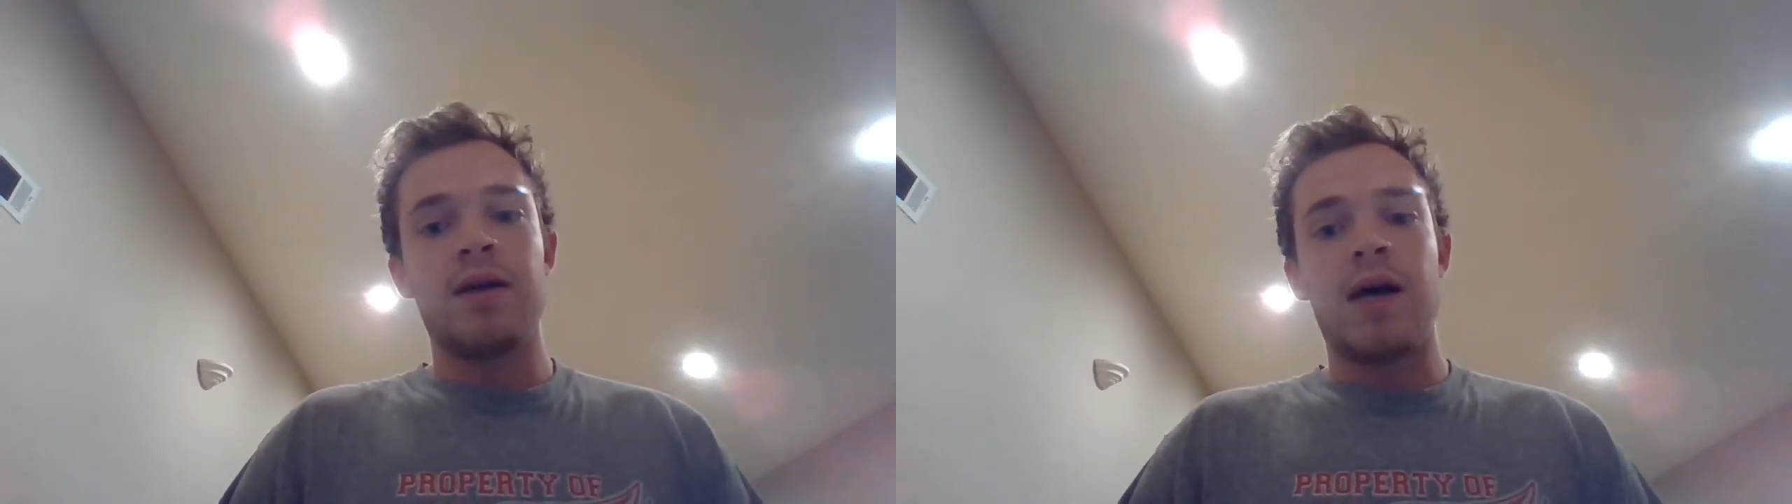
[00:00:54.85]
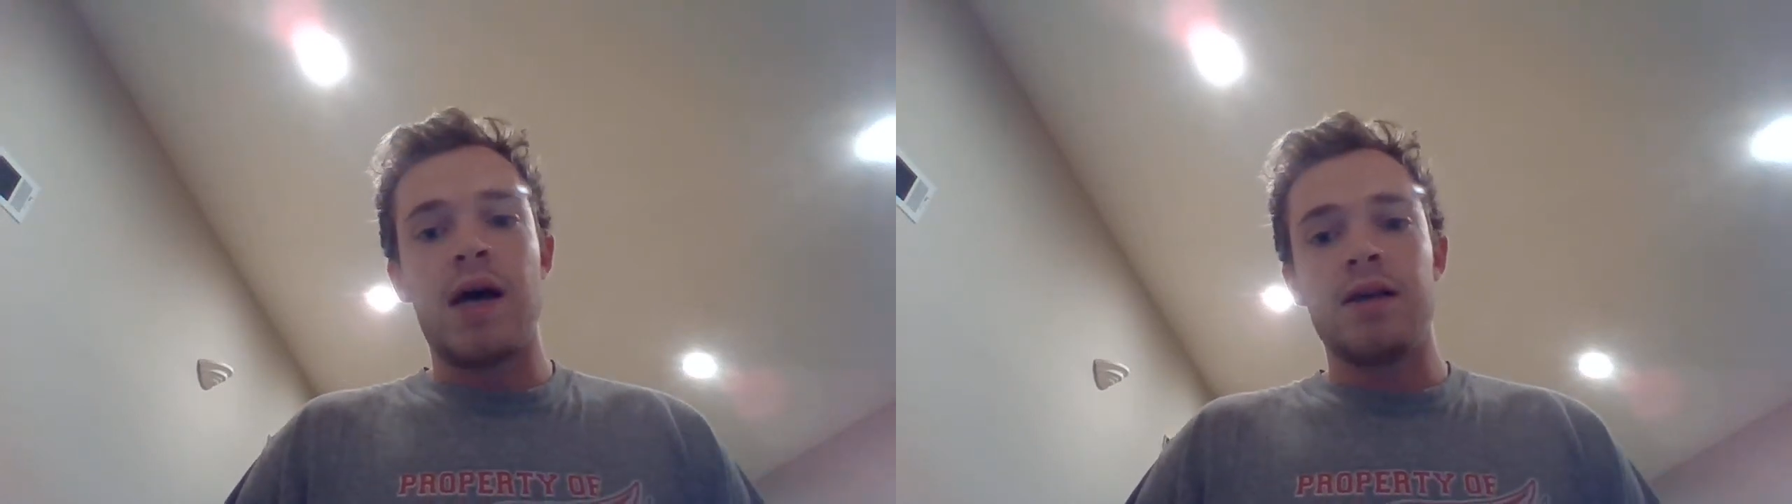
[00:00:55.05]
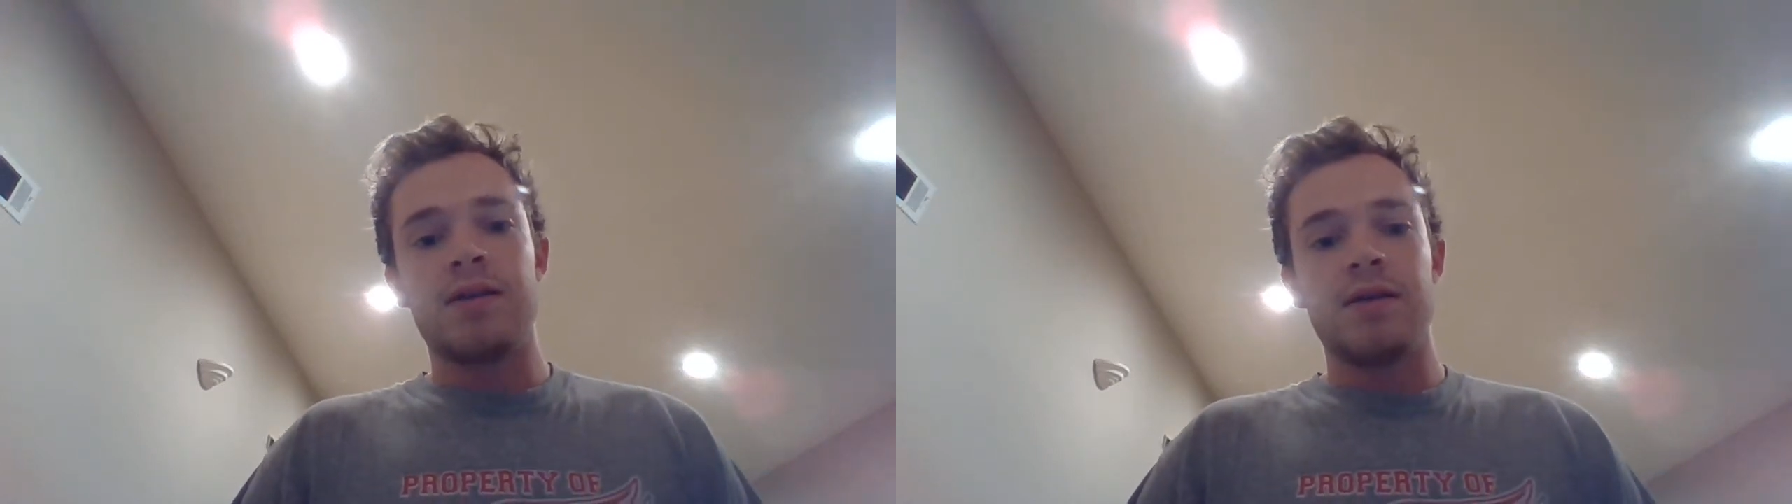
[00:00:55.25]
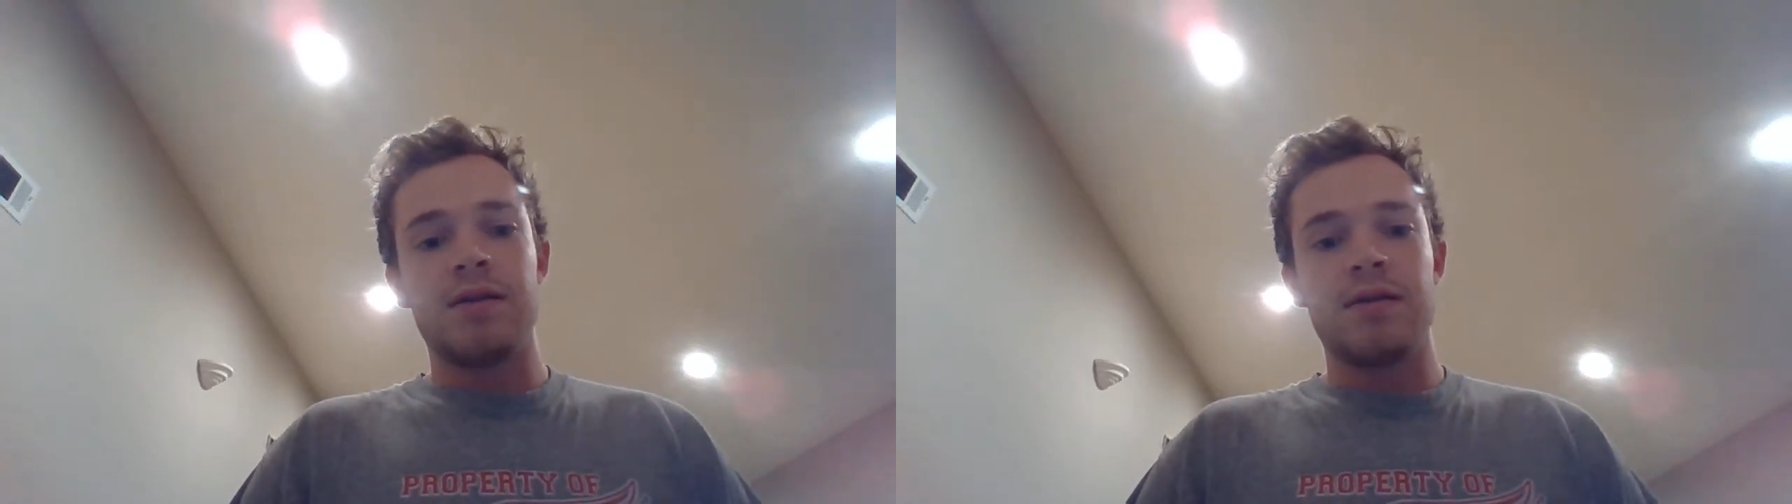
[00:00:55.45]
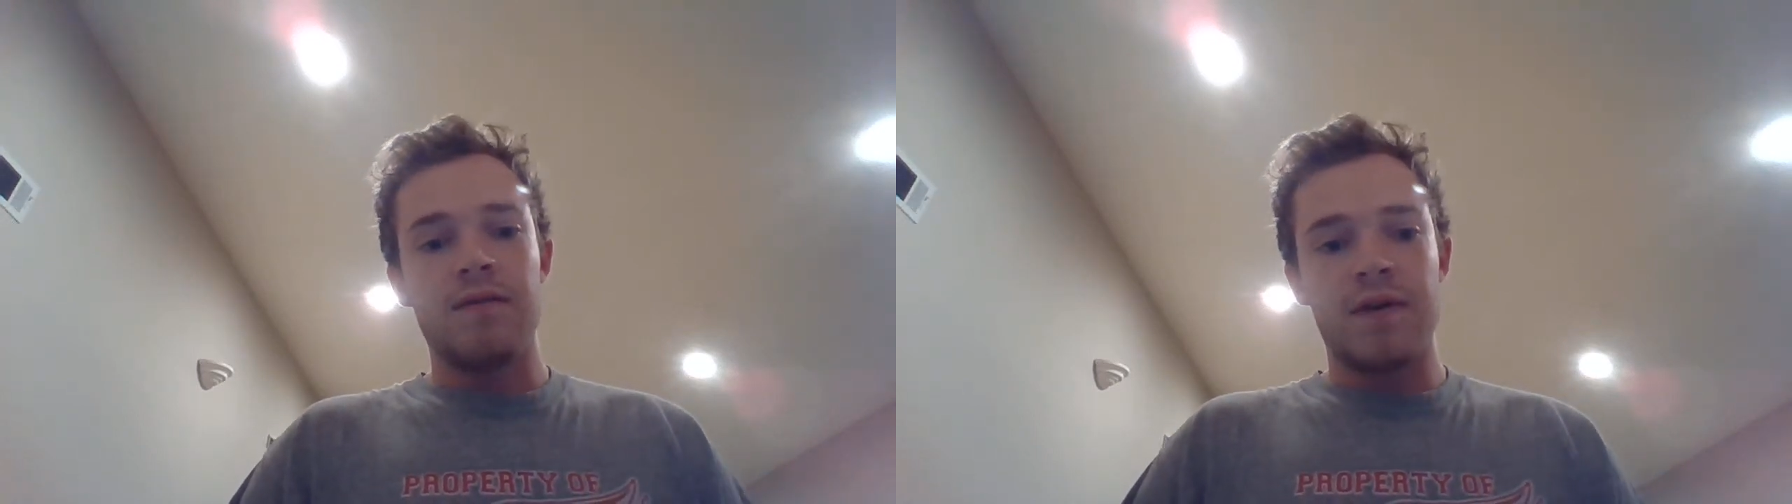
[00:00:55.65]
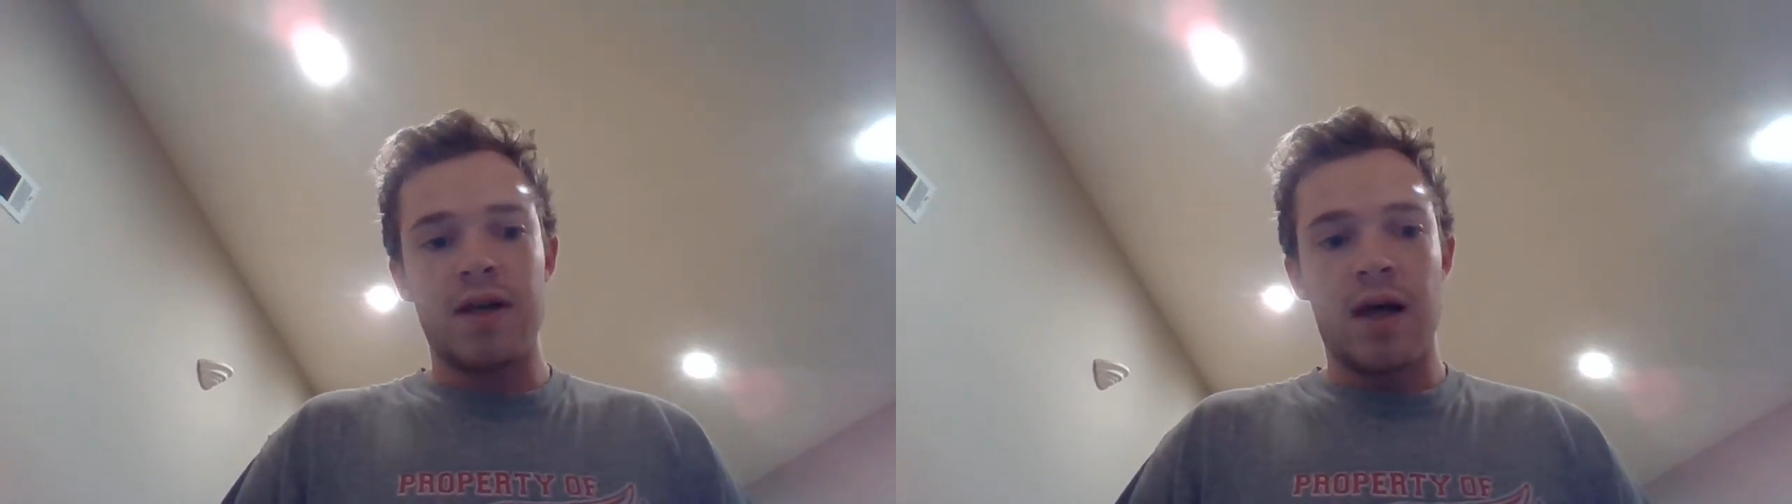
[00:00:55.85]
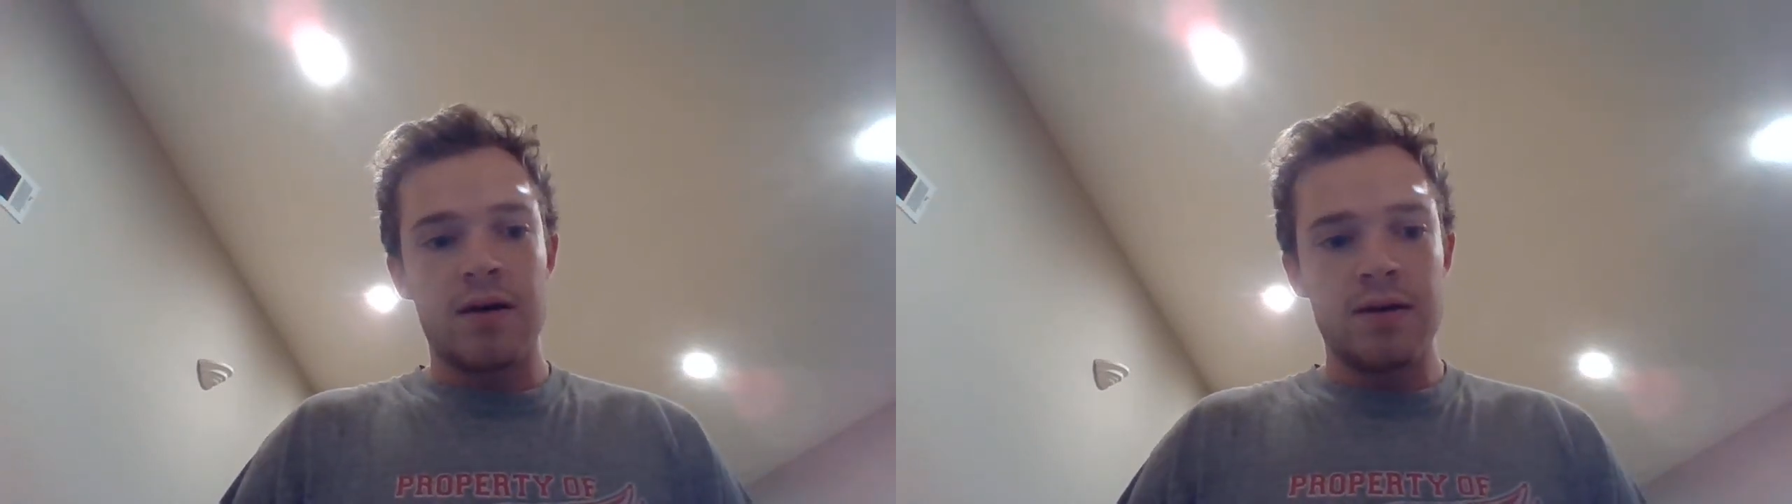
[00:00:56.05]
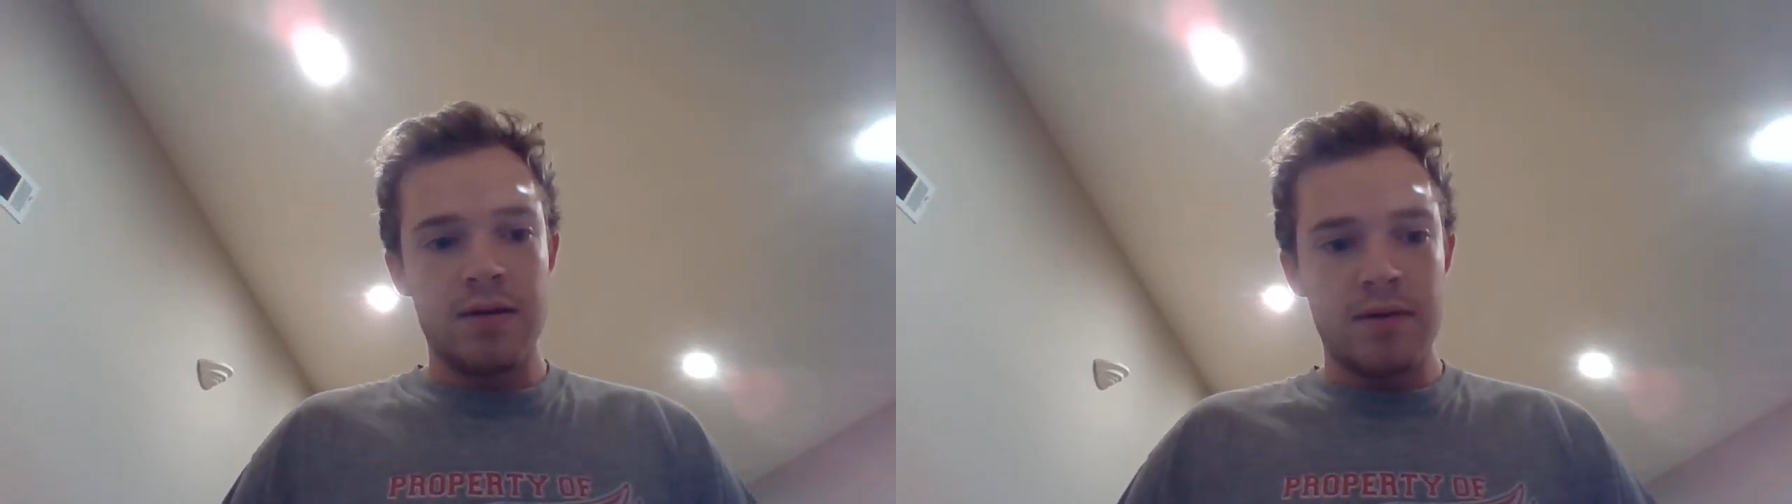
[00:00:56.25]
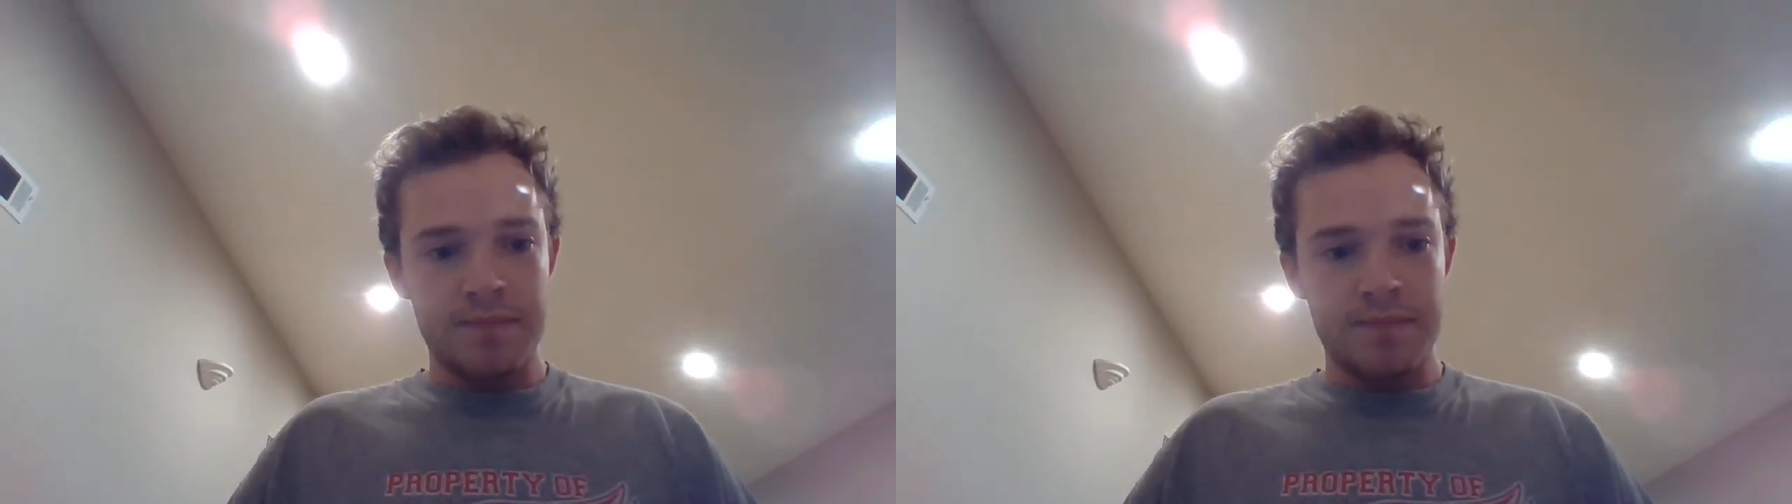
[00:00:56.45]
analysis of the data.